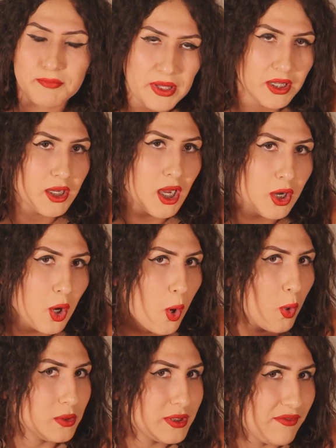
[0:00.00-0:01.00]
be a
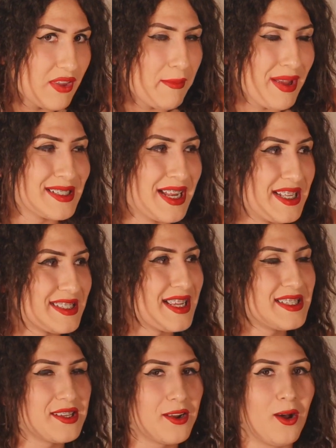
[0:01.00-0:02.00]
cuckold, if that makes any
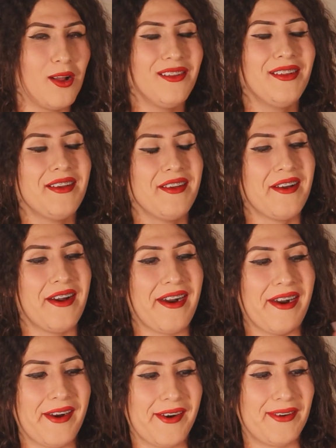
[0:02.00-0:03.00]
sense at all,
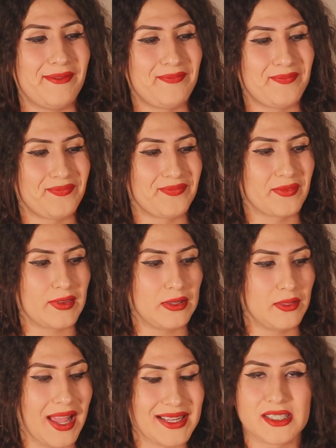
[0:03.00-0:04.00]

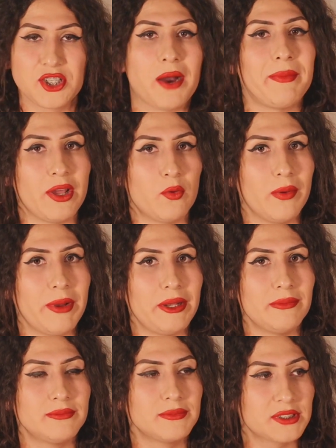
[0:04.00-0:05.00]
likes a dominant
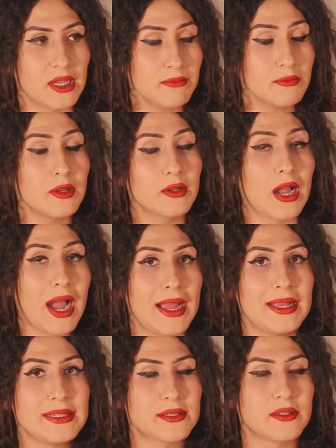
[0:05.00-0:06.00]
woman. Some
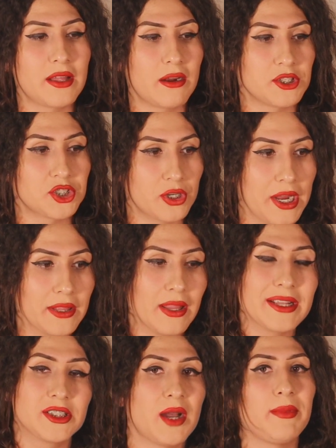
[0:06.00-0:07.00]
guys that are straight
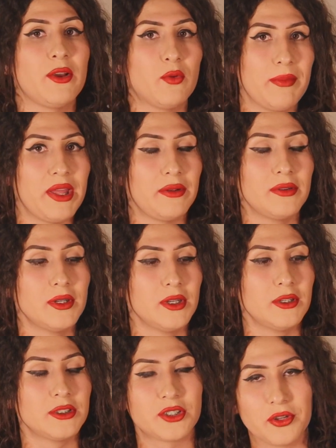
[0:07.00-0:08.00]
like dominant women,
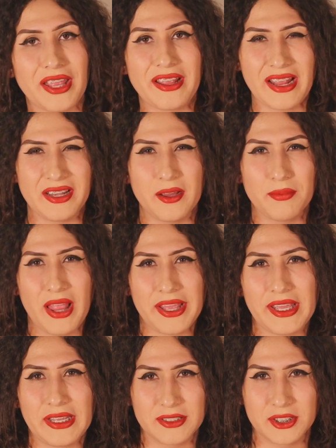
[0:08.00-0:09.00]
so they end up
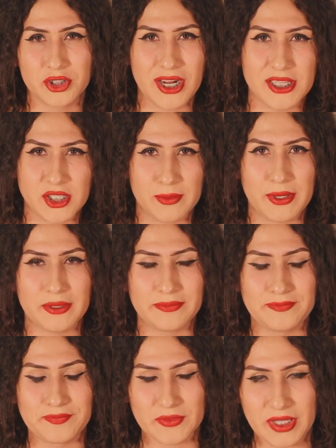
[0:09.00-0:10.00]
liking trans women,
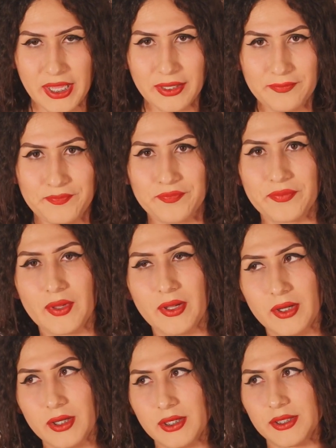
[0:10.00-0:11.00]
okay?
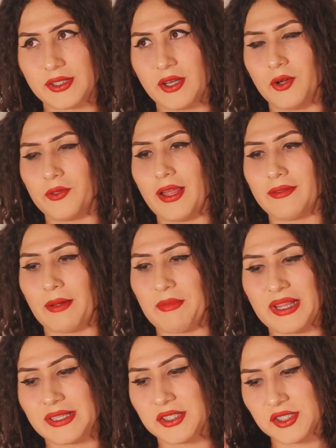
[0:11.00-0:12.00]
So,
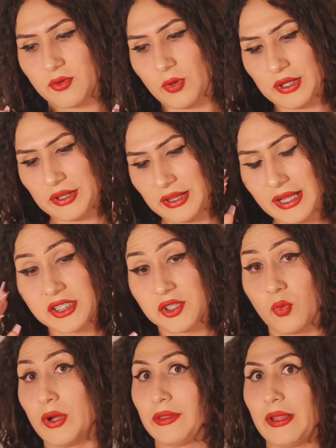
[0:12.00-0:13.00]
that's
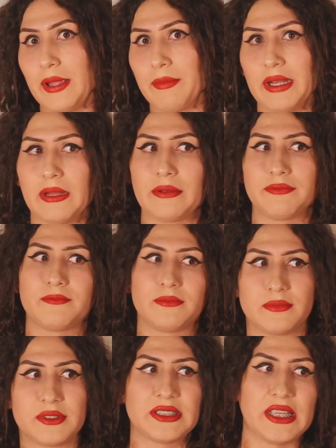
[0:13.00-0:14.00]
just one thing. I mean, I've
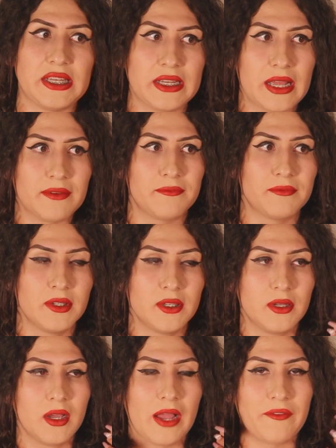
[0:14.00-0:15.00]
seen it,
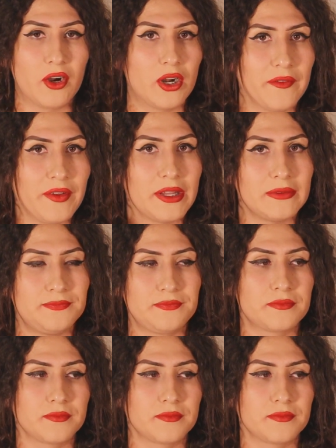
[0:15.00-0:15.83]
I've heard of it,